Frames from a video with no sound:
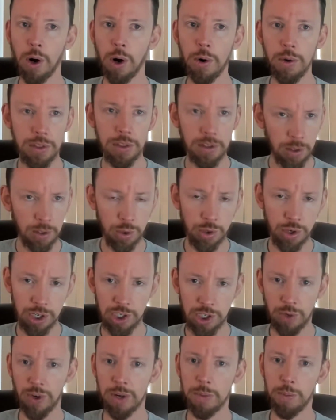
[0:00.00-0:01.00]
Growth,
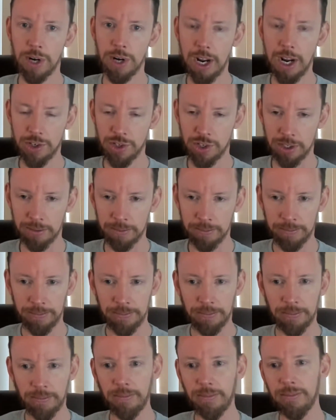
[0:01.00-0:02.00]
nutrition, reproduction.
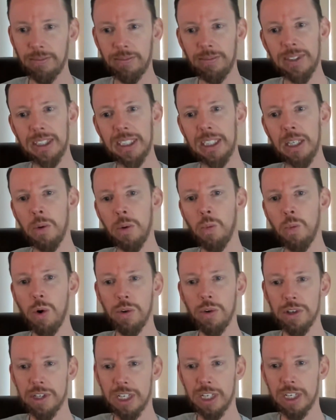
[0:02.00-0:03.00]

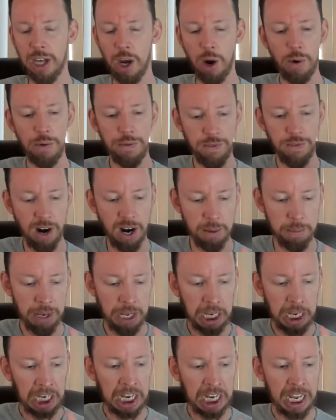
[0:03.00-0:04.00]
Well, to go from,
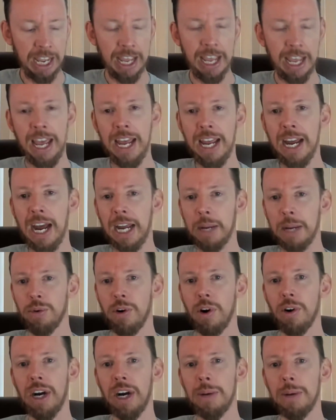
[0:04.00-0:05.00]
hey, I
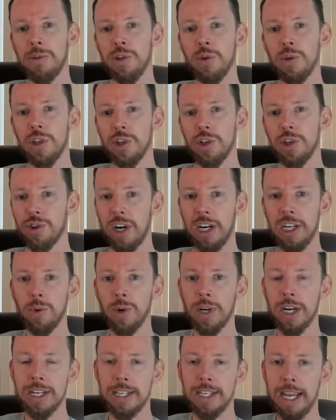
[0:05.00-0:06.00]
programmed to train you
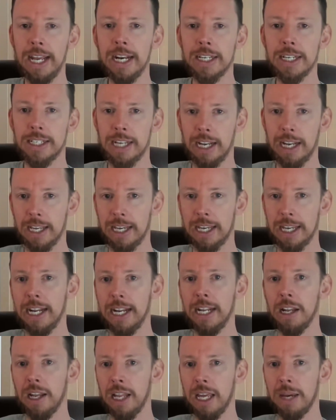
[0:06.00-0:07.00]
on a data set like an
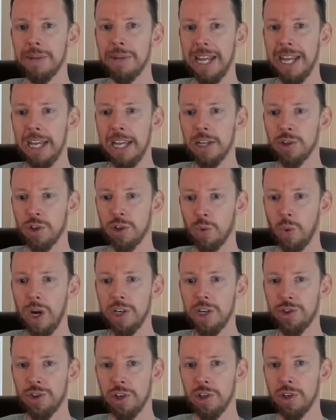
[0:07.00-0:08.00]
LLM to answer
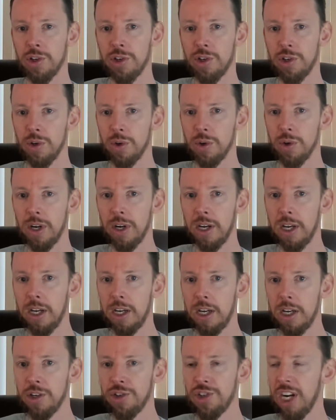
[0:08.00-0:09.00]
question to
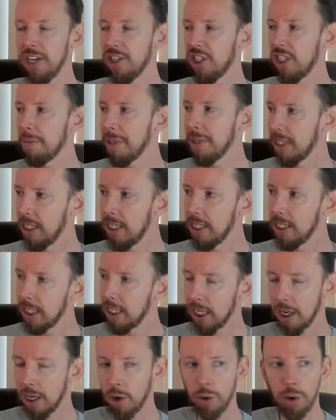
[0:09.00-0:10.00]
ChatGPT is
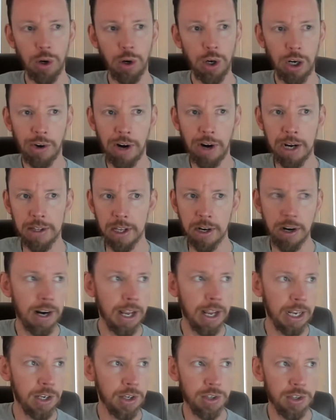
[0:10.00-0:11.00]
going to go lurk around the
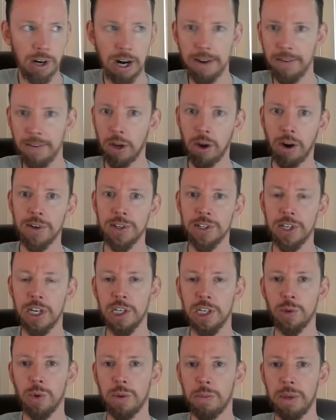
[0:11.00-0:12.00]
internet and start having
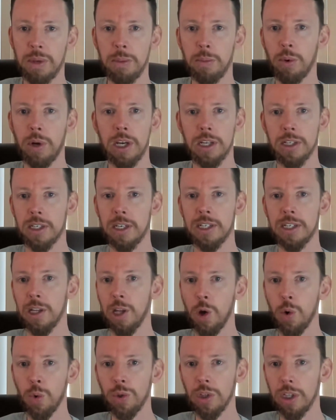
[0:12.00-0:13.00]
conversations with people because it's
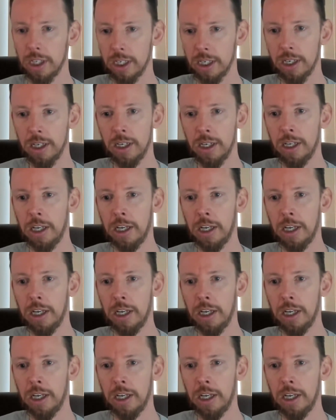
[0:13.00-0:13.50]
lonely.